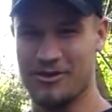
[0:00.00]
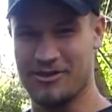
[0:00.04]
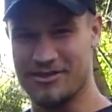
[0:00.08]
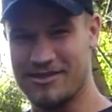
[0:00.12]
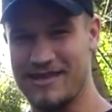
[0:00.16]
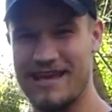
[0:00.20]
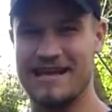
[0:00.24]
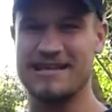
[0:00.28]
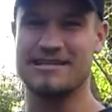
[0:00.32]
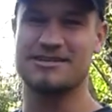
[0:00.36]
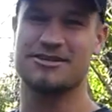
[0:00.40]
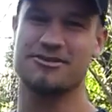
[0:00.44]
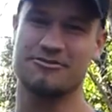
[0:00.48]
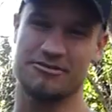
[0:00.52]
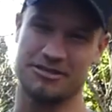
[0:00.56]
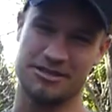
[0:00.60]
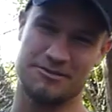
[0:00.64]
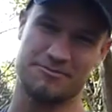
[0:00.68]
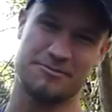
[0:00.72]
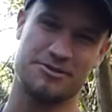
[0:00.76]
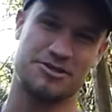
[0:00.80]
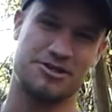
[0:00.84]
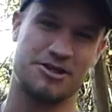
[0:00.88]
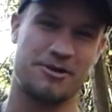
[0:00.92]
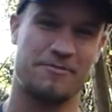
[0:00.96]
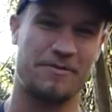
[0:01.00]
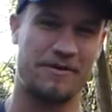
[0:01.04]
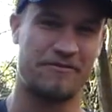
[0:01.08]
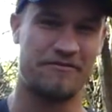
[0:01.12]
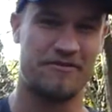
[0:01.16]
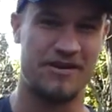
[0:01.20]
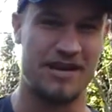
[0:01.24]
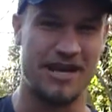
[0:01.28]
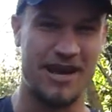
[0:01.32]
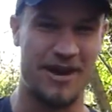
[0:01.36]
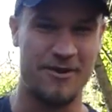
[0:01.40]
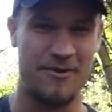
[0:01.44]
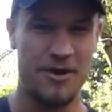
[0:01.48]
that this Christmas shopping
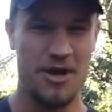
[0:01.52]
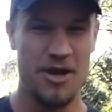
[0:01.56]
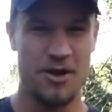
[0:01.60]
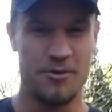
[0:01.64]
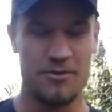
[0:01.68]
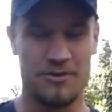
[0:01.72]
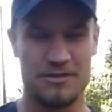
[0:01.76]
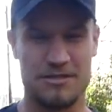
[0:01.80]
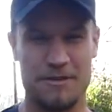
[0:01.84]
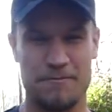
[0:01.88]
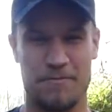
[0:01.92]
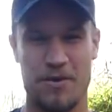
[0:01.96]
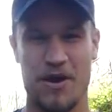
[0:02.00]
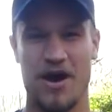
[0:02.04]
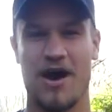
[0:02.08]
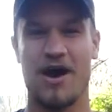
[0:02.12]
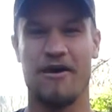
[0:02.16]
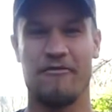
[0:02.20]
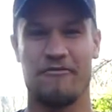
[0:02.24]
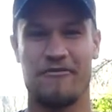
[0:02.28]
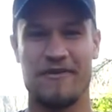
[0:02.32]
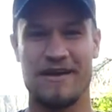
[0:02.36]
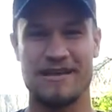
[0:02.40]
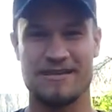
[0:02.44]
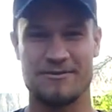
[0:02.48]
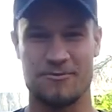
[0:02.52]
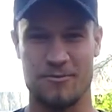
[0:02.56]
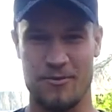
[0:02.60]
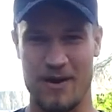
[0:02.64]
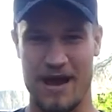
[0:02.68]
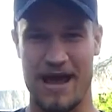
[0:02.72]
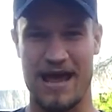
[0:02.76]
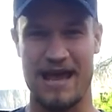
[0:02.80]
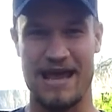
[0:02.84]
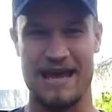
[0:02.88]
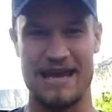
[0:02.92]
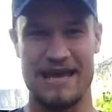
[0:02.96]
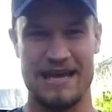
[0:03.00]
video was the perfect
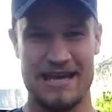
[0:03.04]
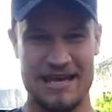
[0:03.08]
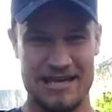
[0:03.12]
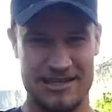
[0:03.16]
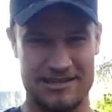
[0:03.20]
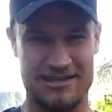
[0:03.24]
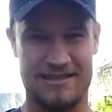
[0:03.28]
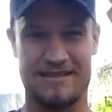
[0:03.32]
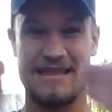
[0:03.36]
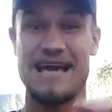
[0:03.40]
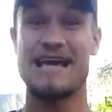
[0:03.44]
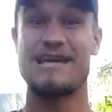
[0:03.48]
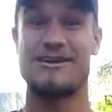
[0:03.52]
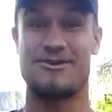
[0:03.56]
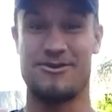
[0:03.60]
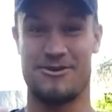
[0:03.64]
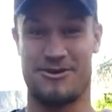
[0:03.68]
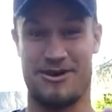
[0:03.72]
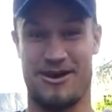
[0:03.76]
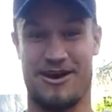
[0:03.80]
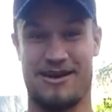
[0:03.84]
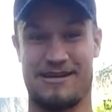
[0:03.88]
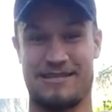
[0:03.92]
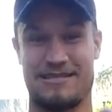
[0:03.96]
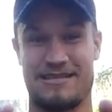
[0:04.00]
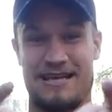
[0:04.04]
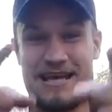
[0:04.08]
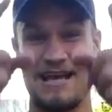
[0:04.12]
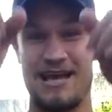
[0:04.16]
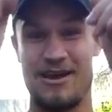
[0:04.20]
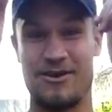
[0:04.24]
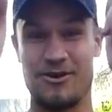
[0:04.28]
way to thank you guys.